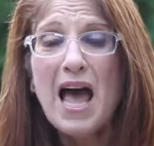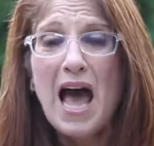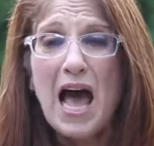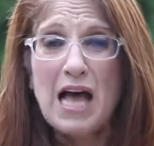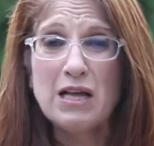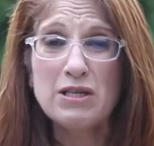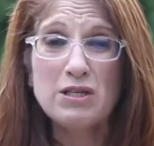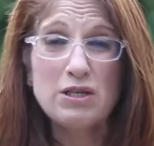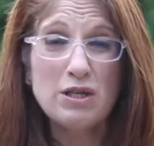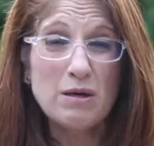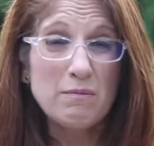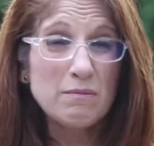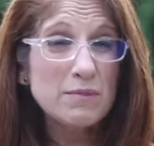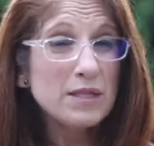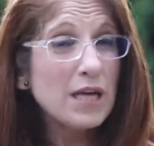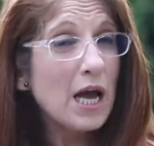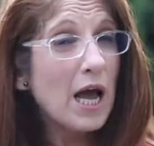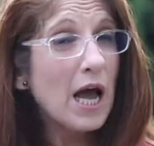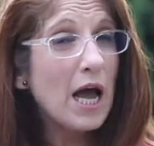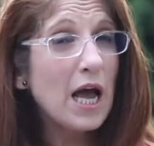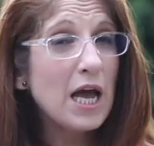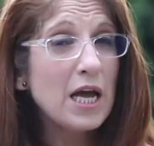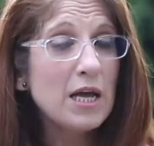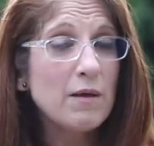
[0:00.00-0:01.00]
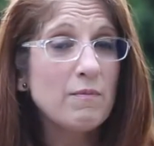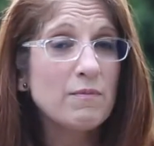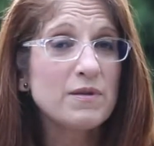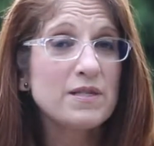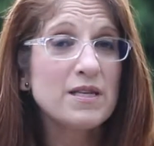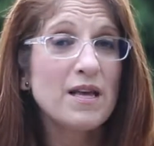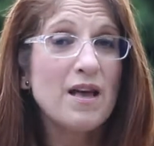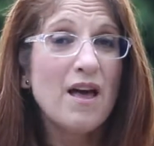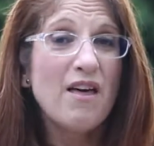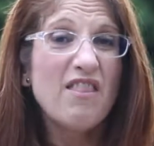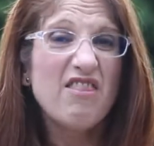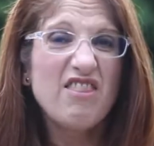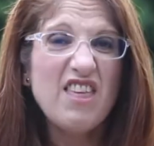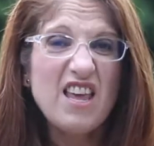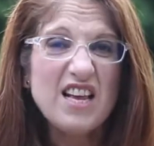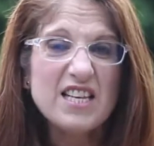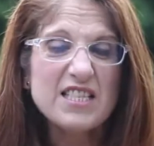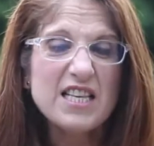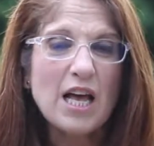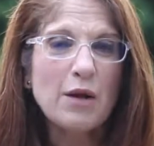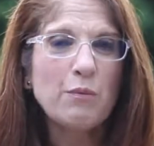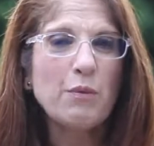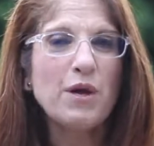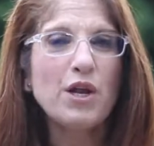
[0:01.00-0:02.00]
and sometimes things
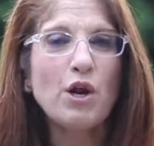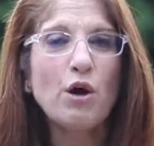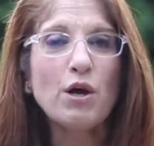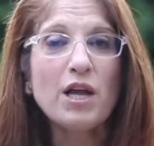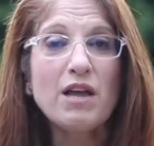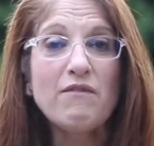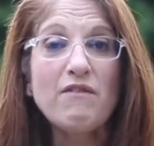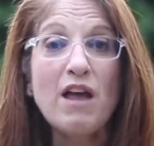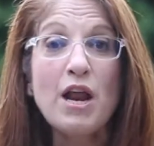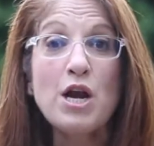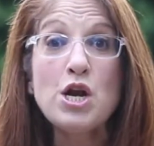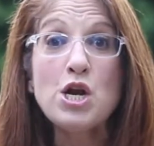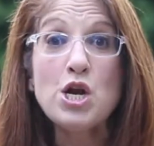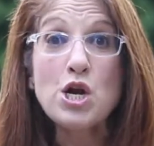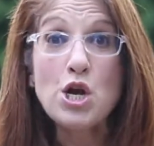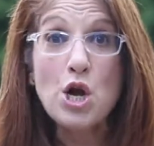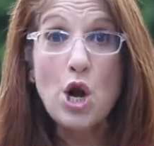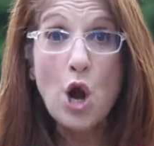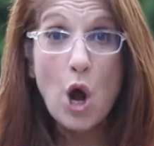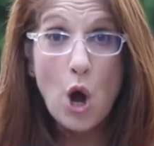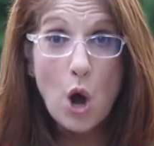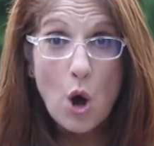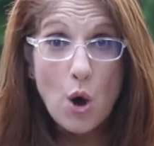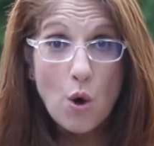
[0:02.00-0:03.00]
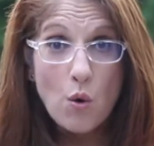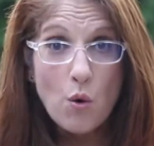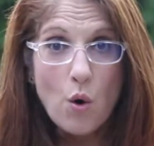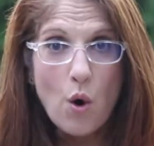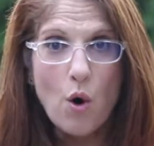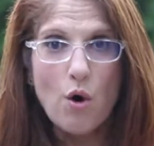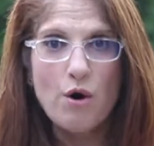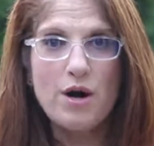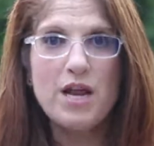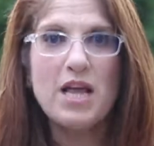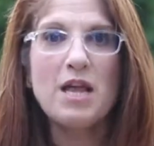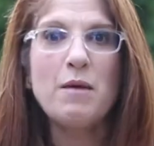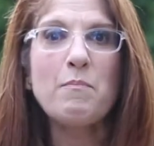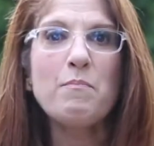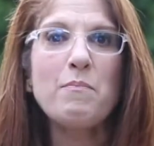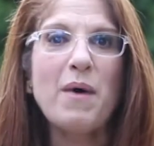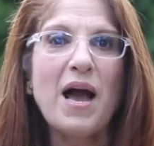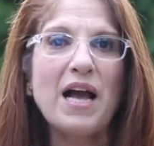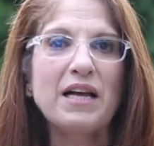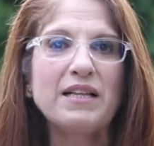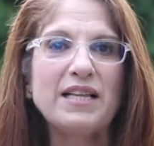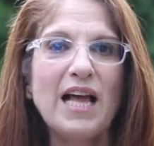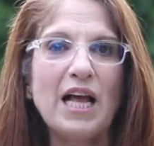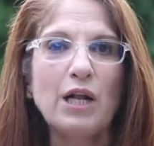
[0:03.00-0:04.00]
that we don't even know, or
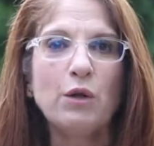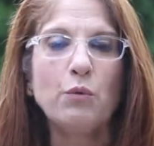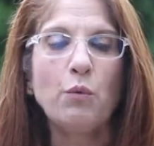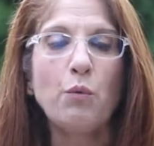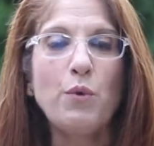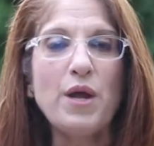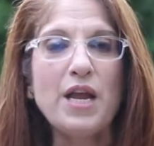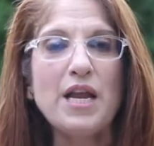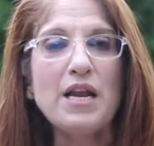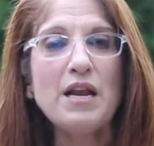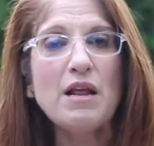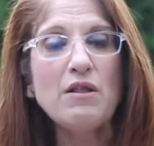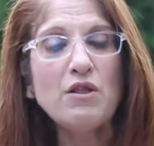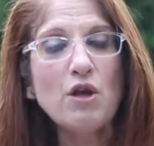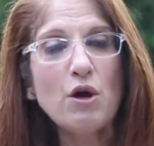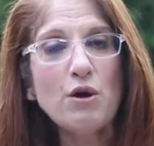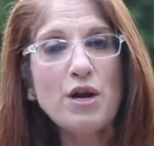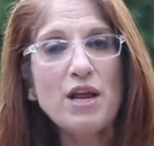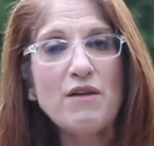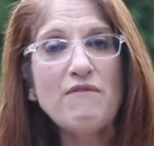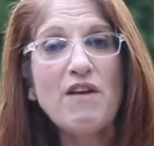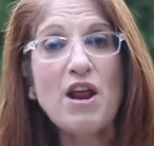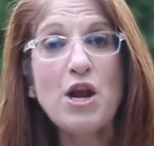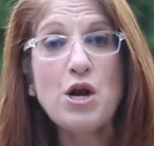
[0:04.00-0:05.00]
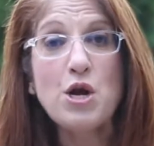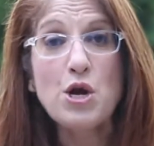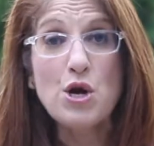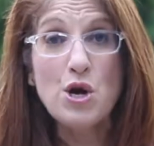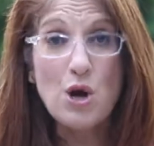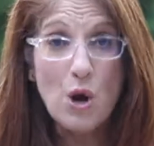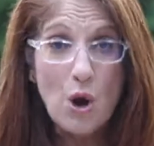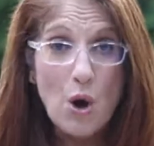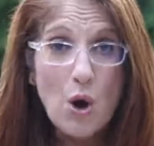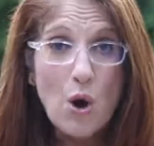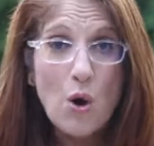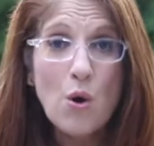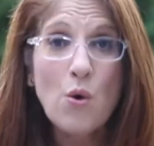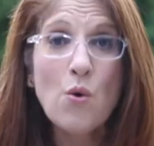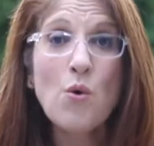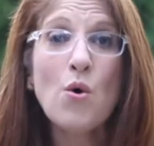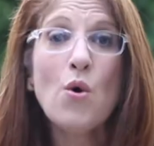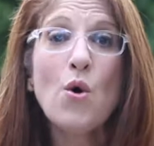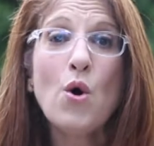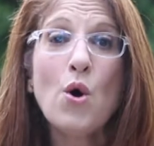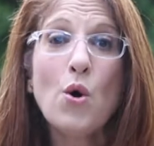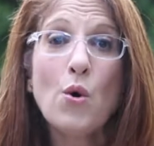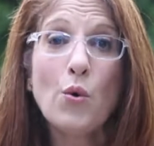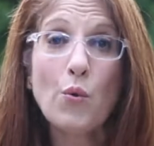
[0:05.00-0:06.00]
impact that we don't even know
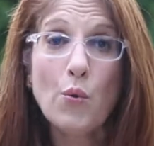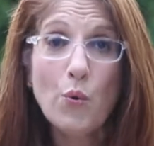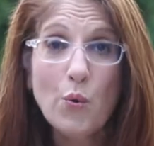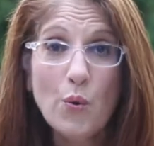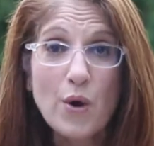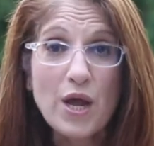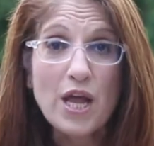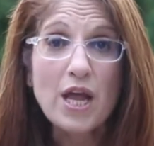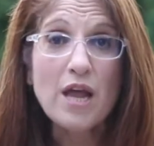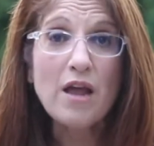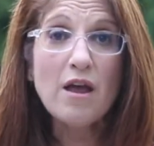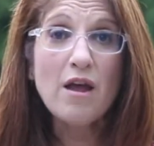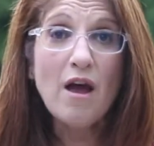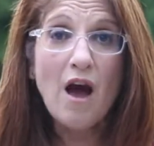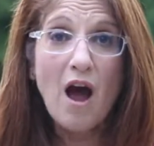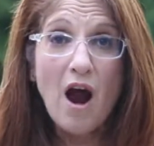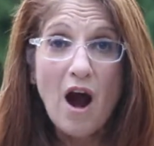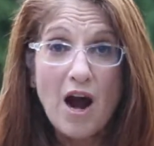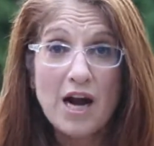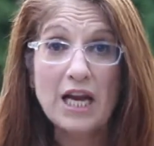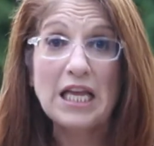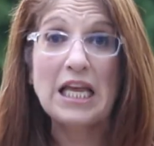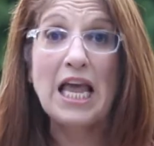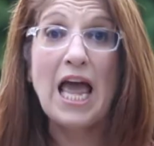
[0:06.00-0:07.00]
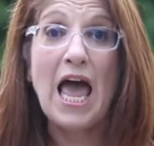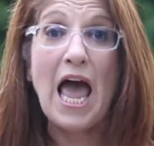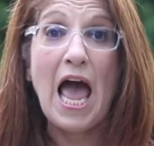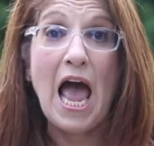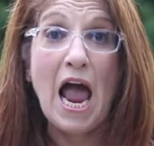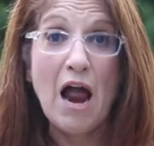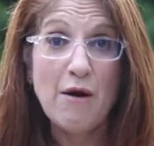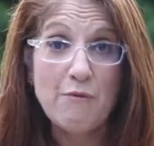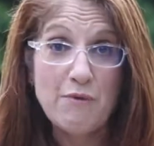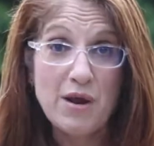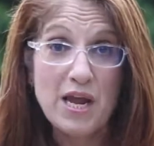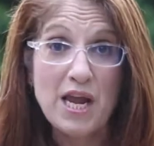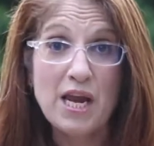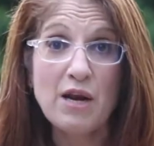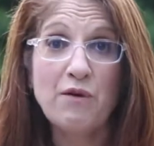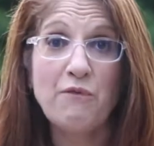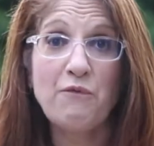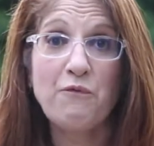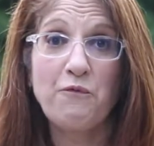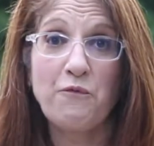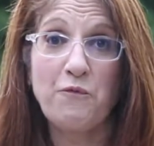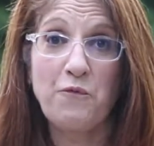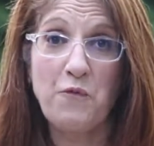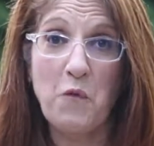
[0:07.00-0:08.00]
we are carrying
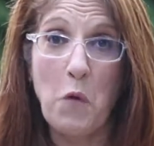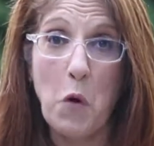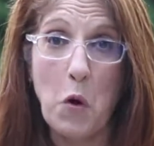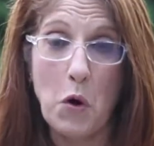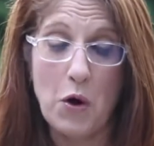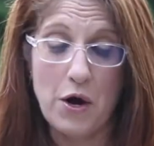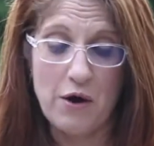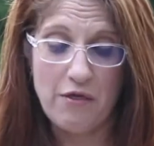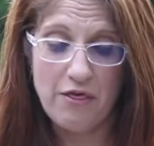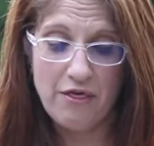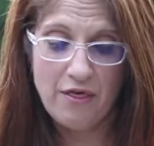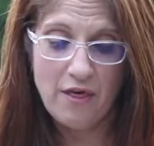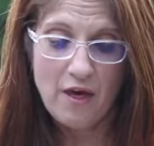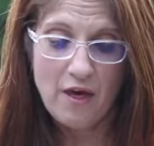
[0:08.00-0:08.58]
forth.